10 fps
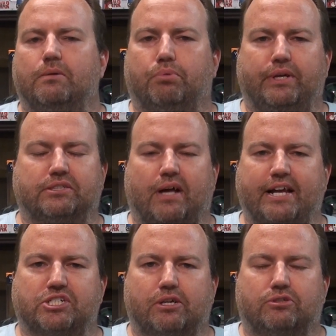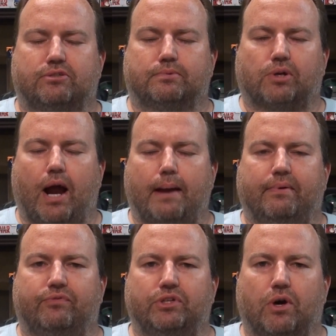Please like, share, and subscribe
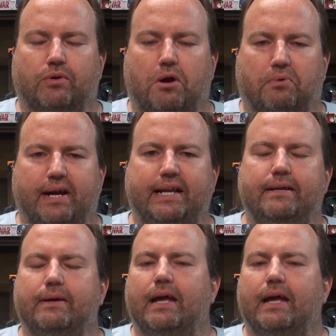if you don't already.